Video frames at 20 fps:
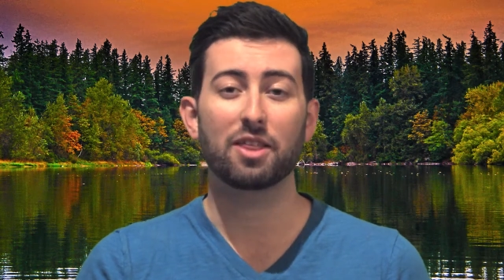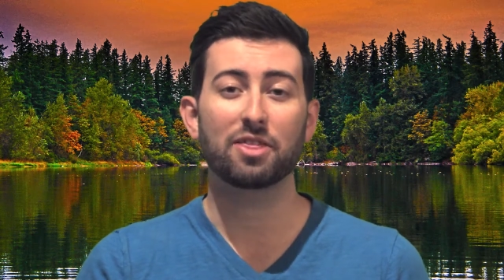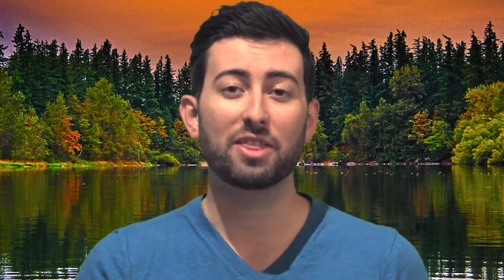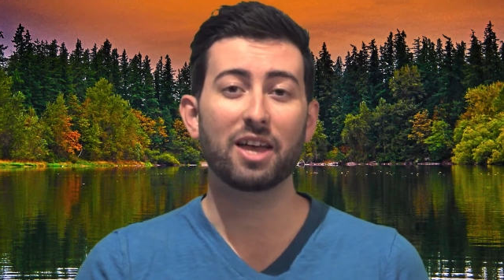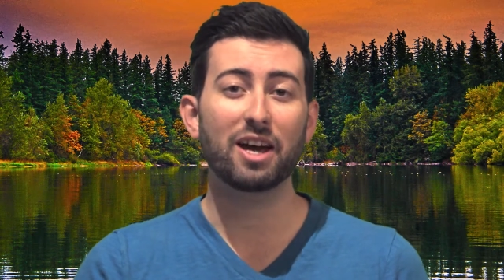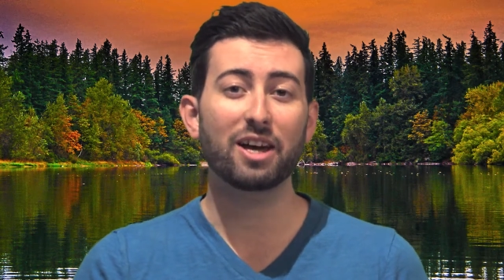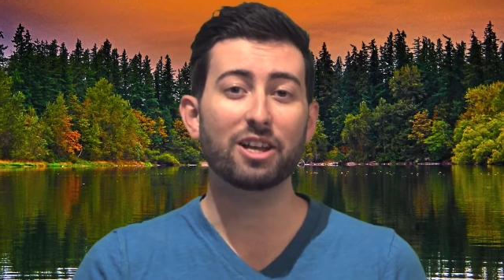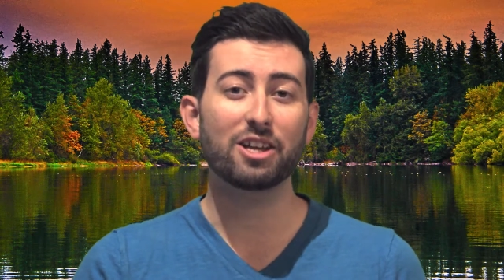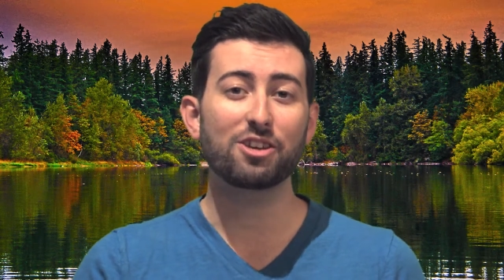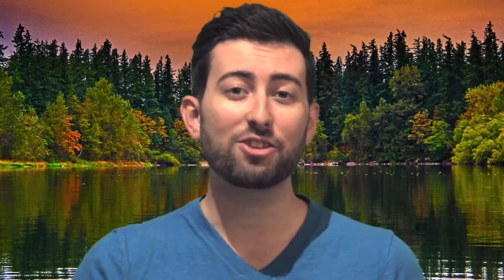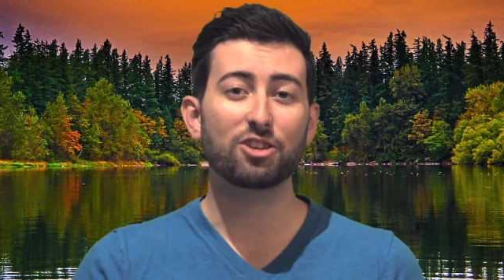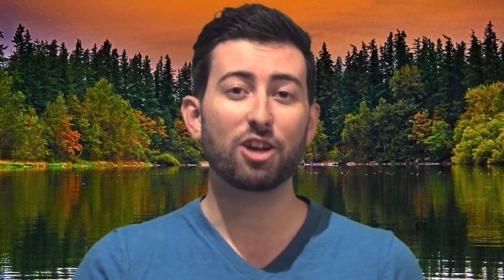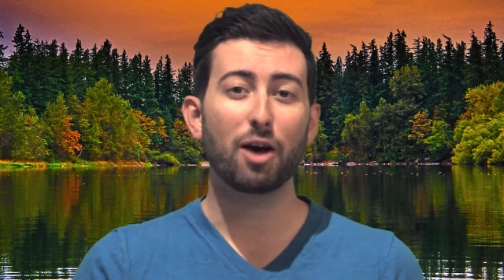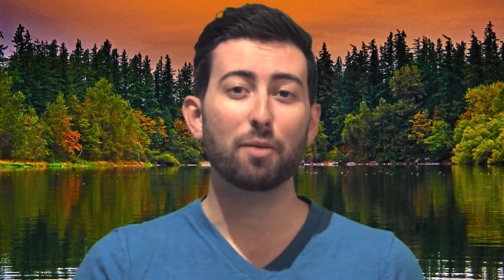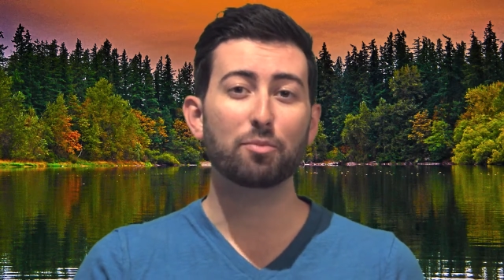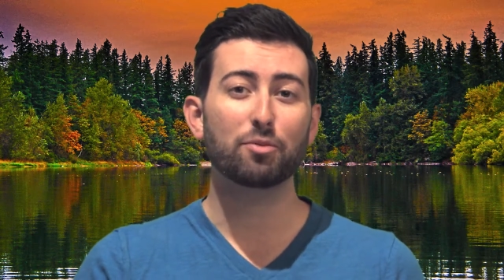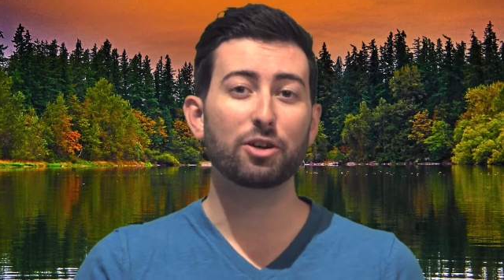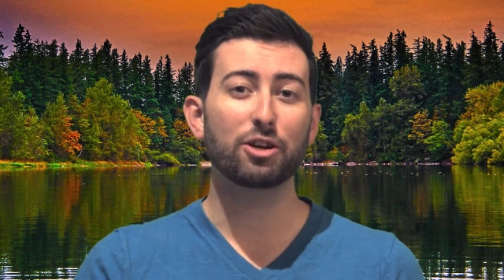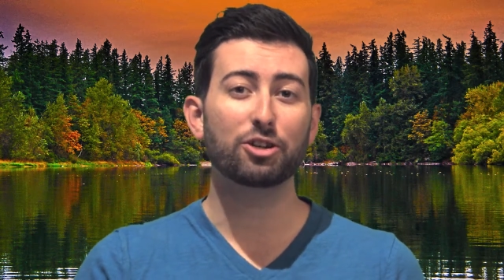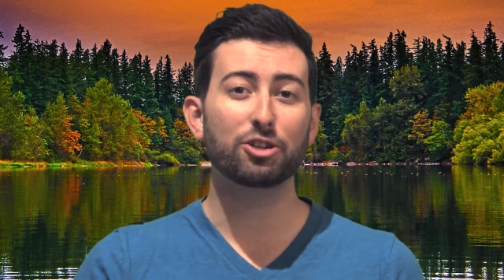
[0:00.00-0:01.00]
That is
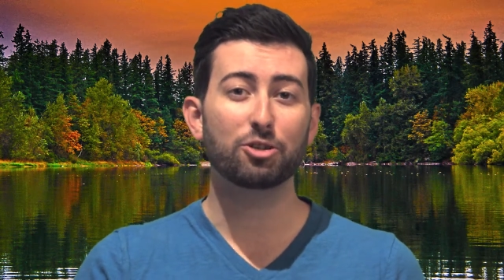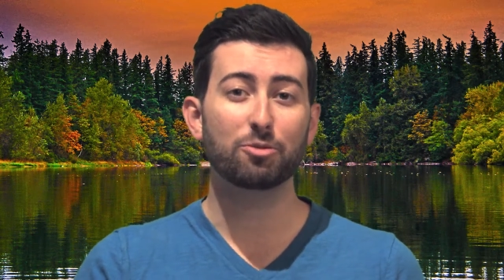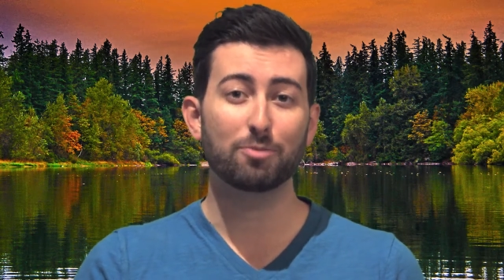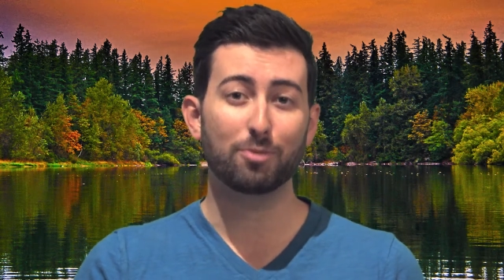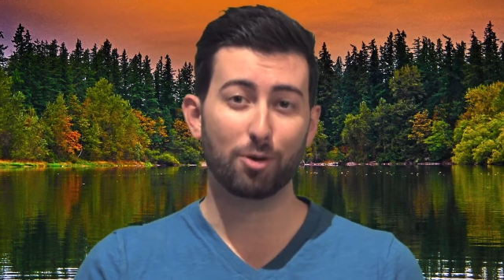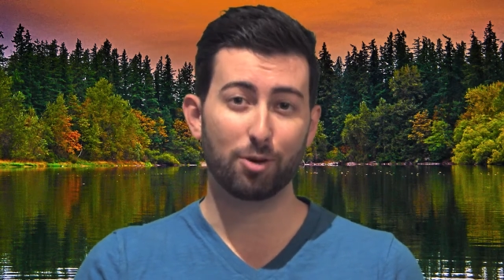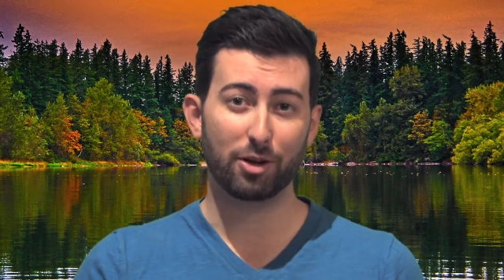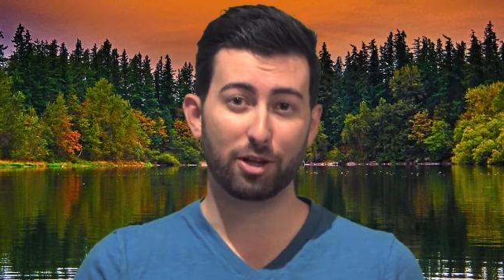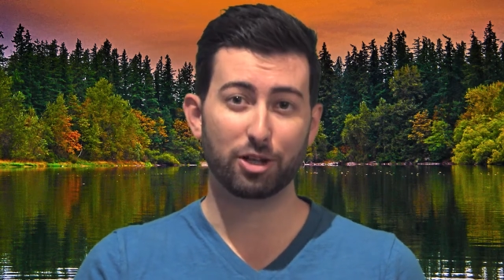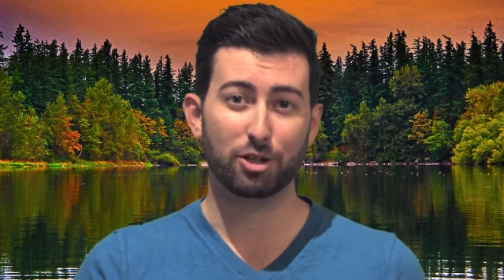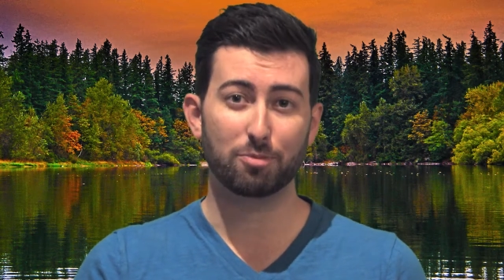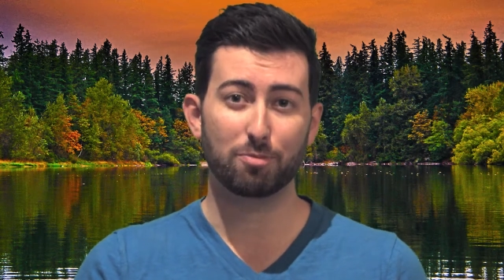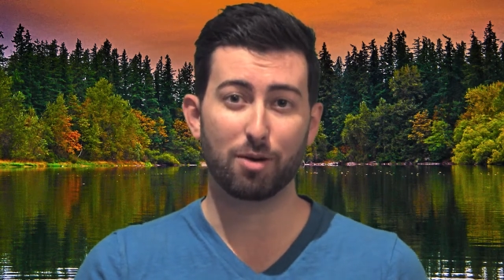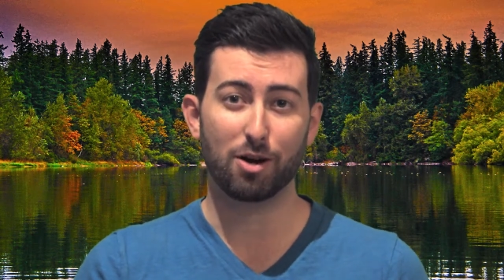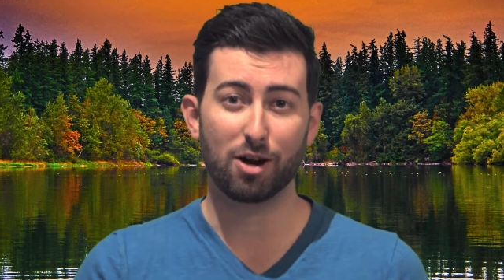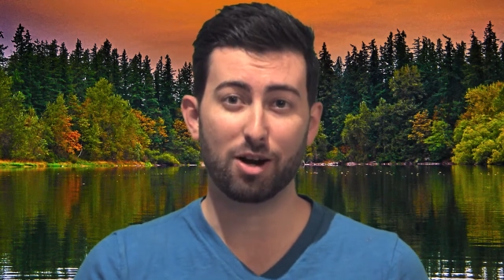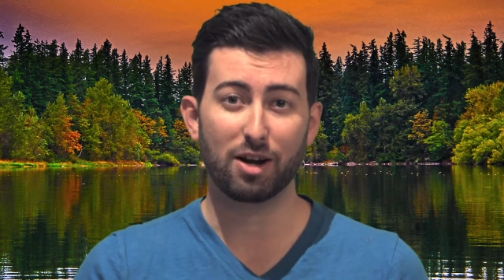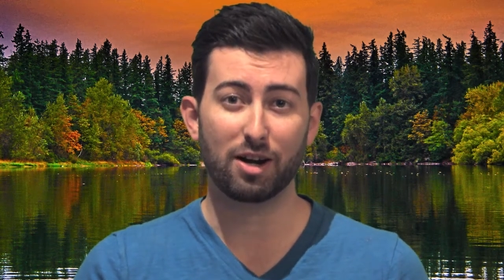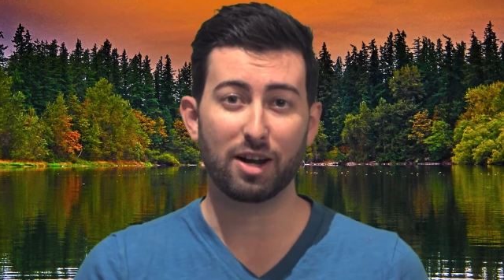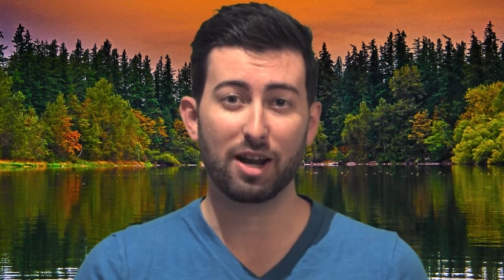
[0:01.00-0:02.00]
Operation Mortgage
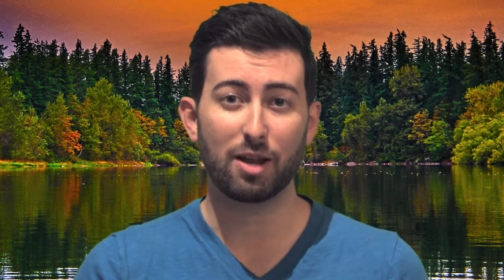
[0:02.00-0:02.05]
Burn,